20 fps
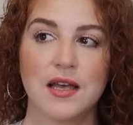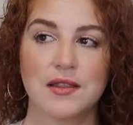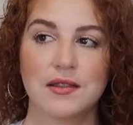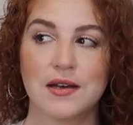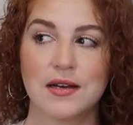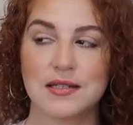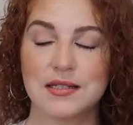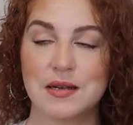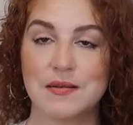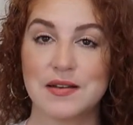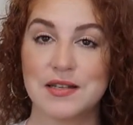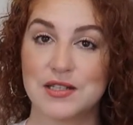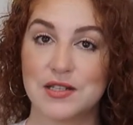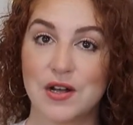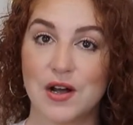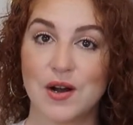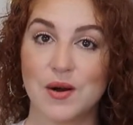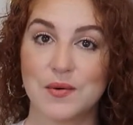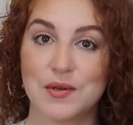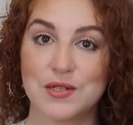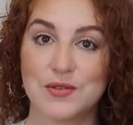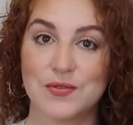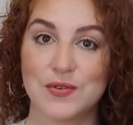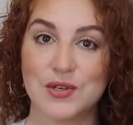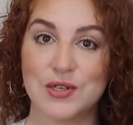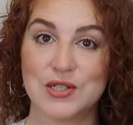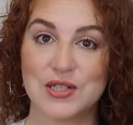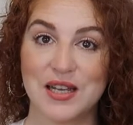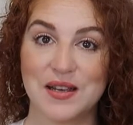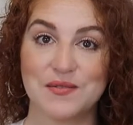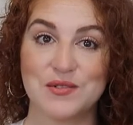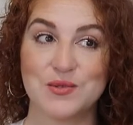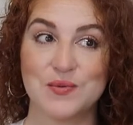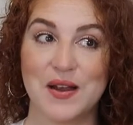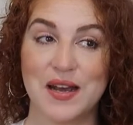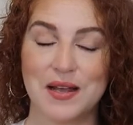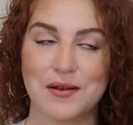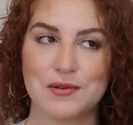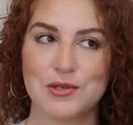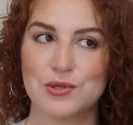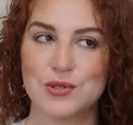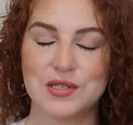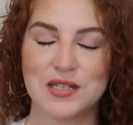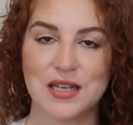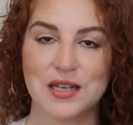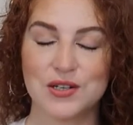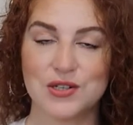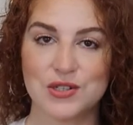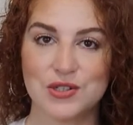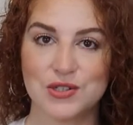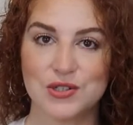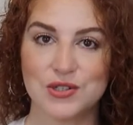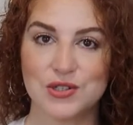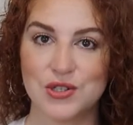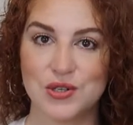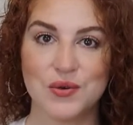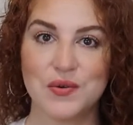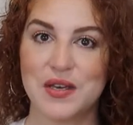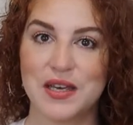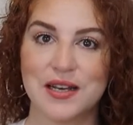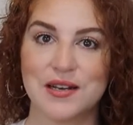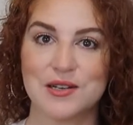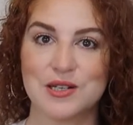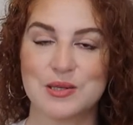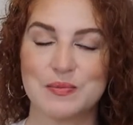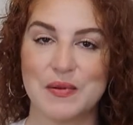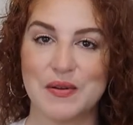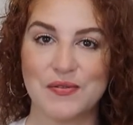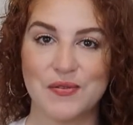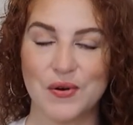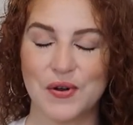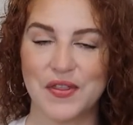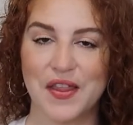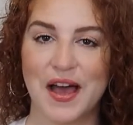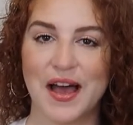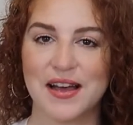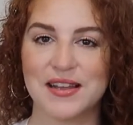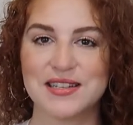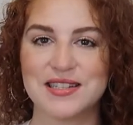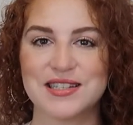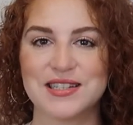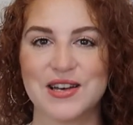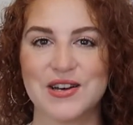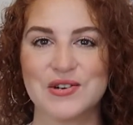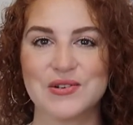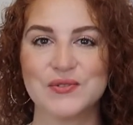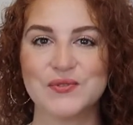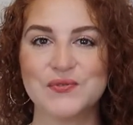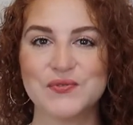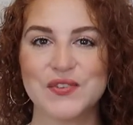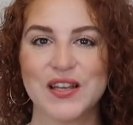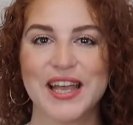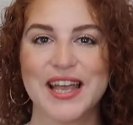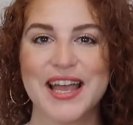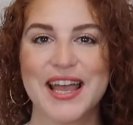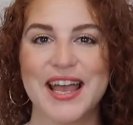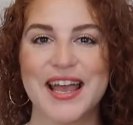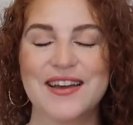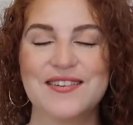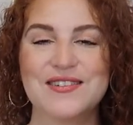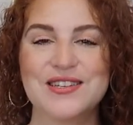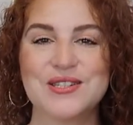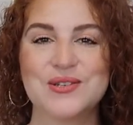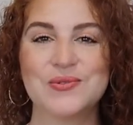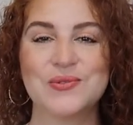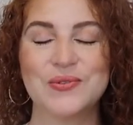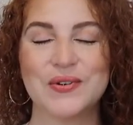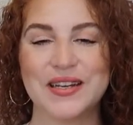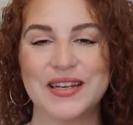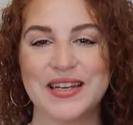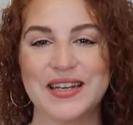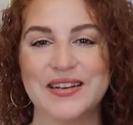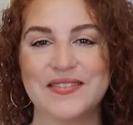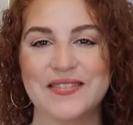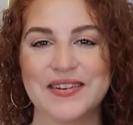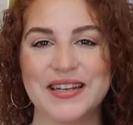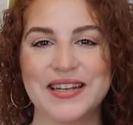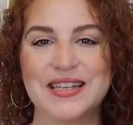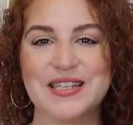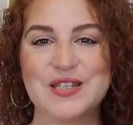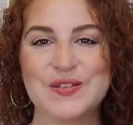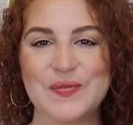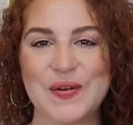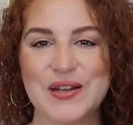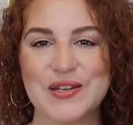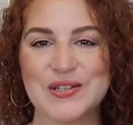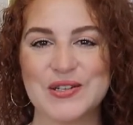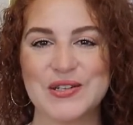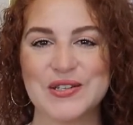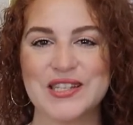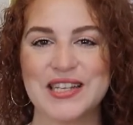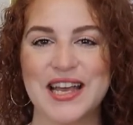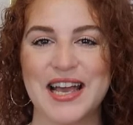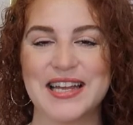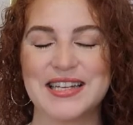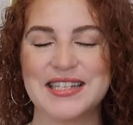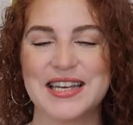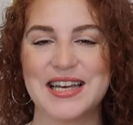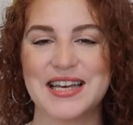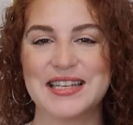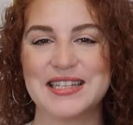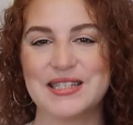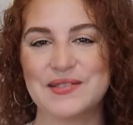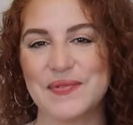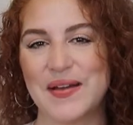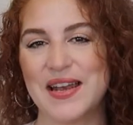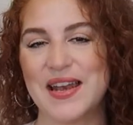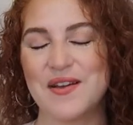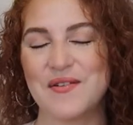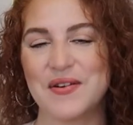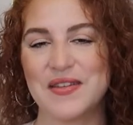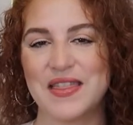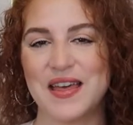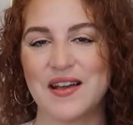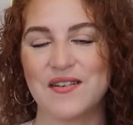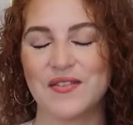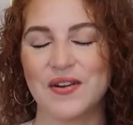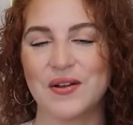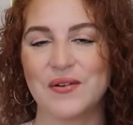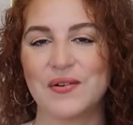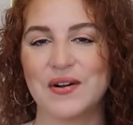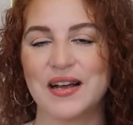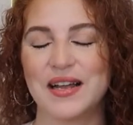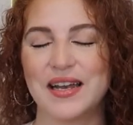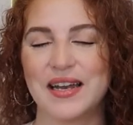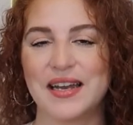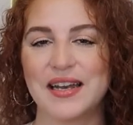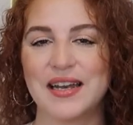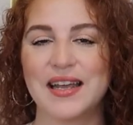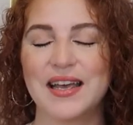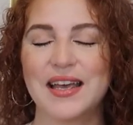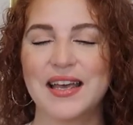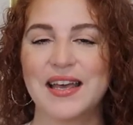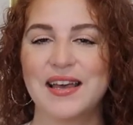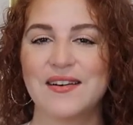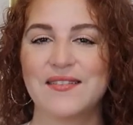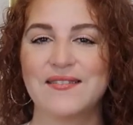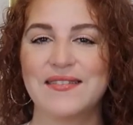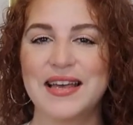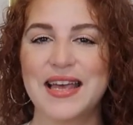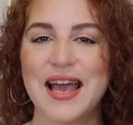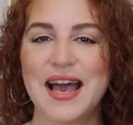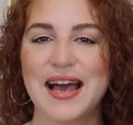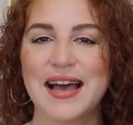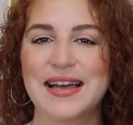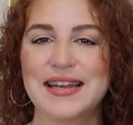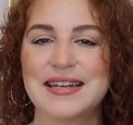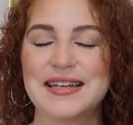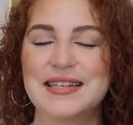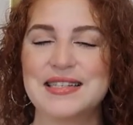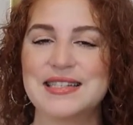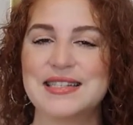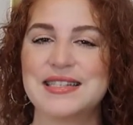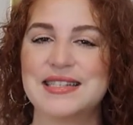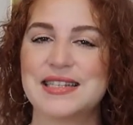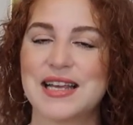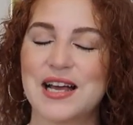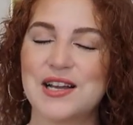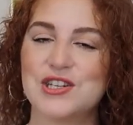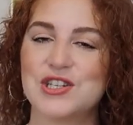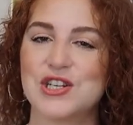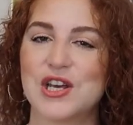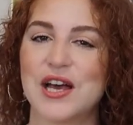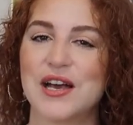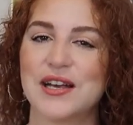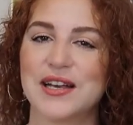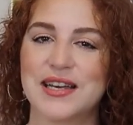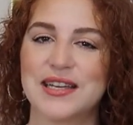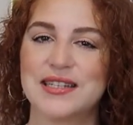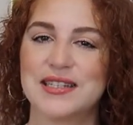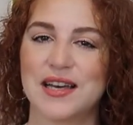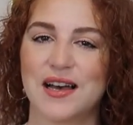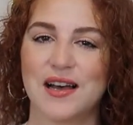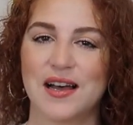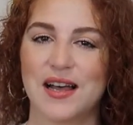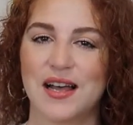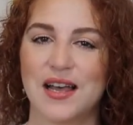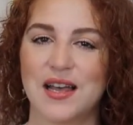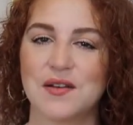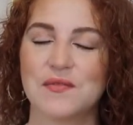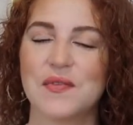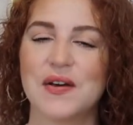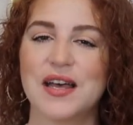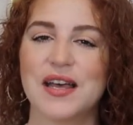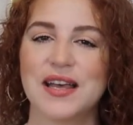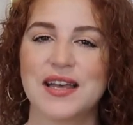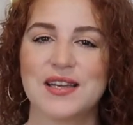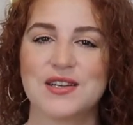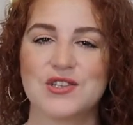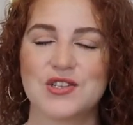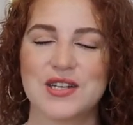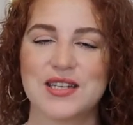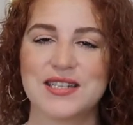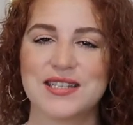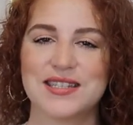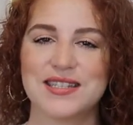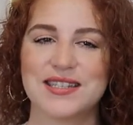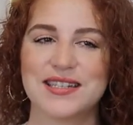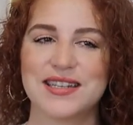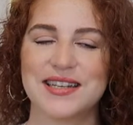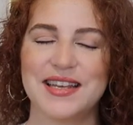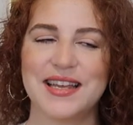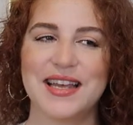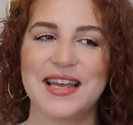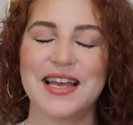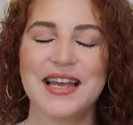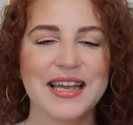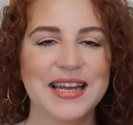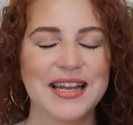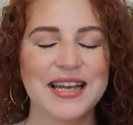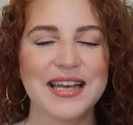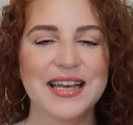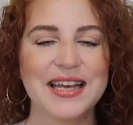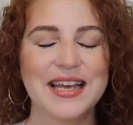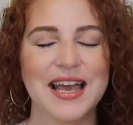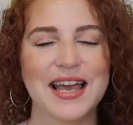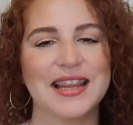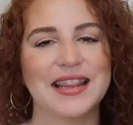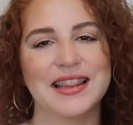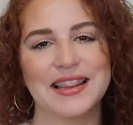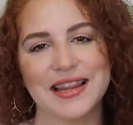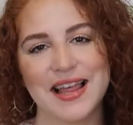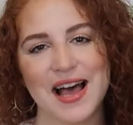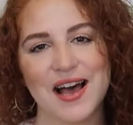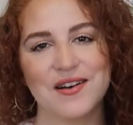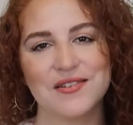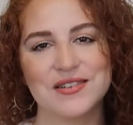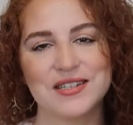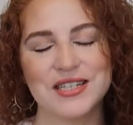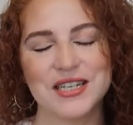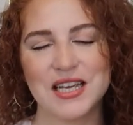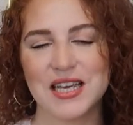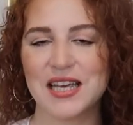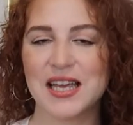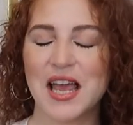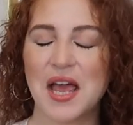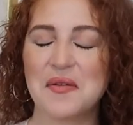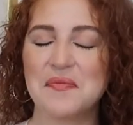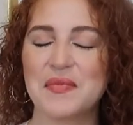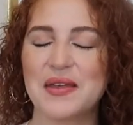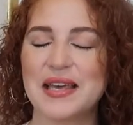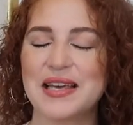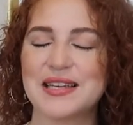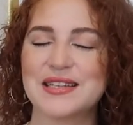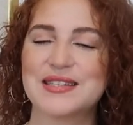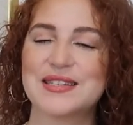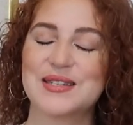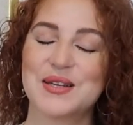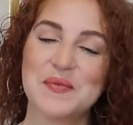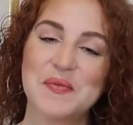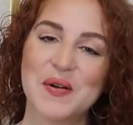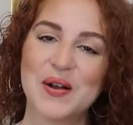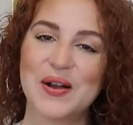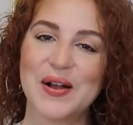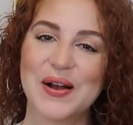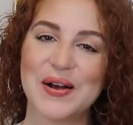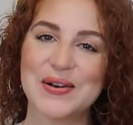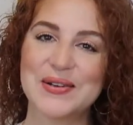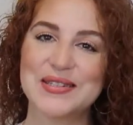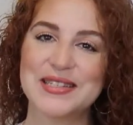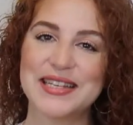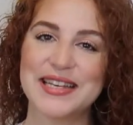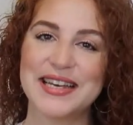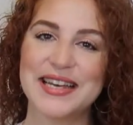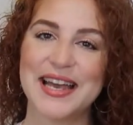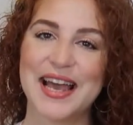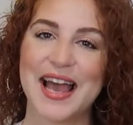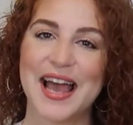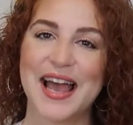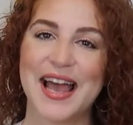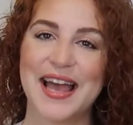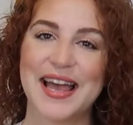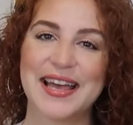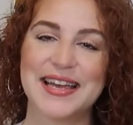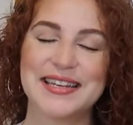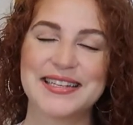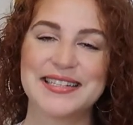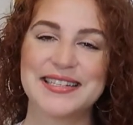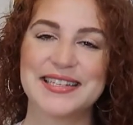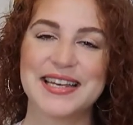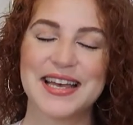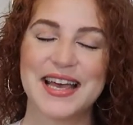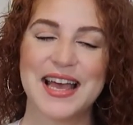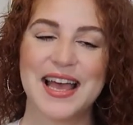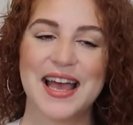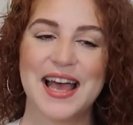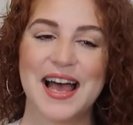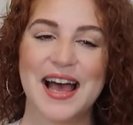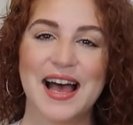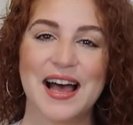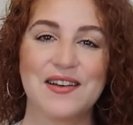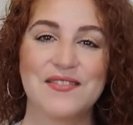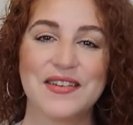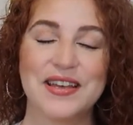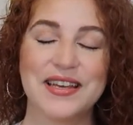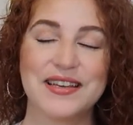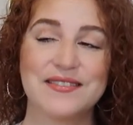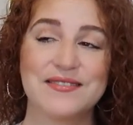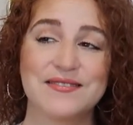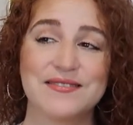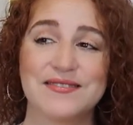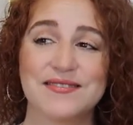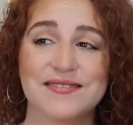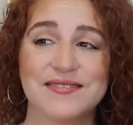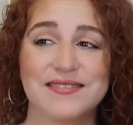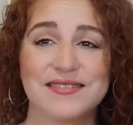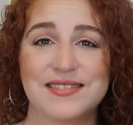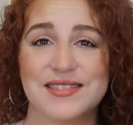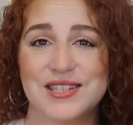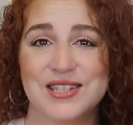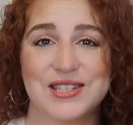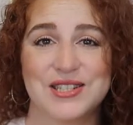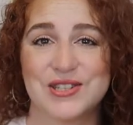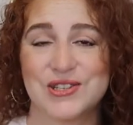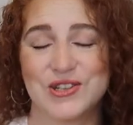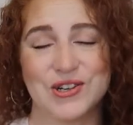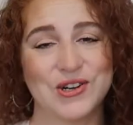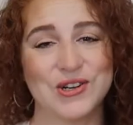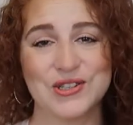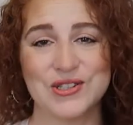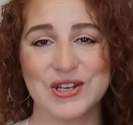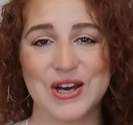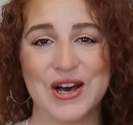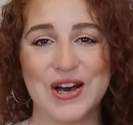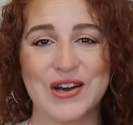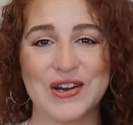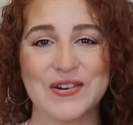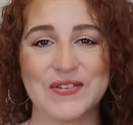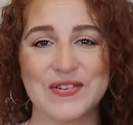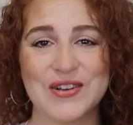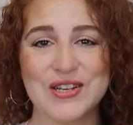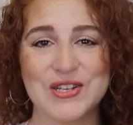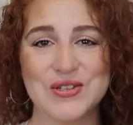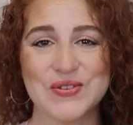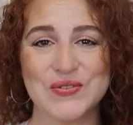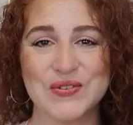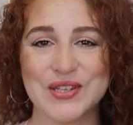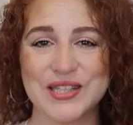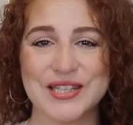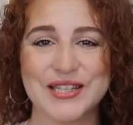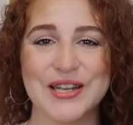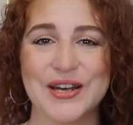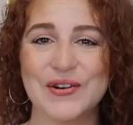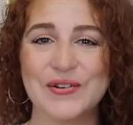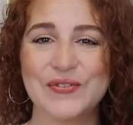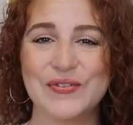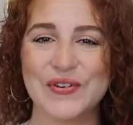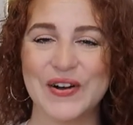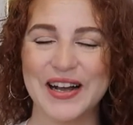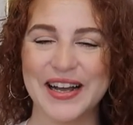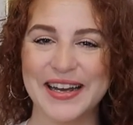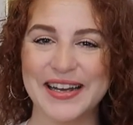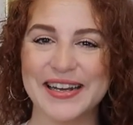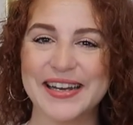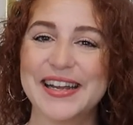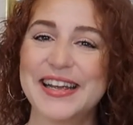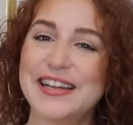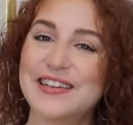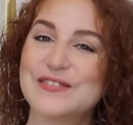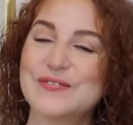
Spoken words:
Last time I saw her was for Sam's wedding, which was like 2 years before that. So it was really, really special to get to spend it with everyone, and we had such a good time just eating and lounging and being super cozy and having just girl talk, which was so fun.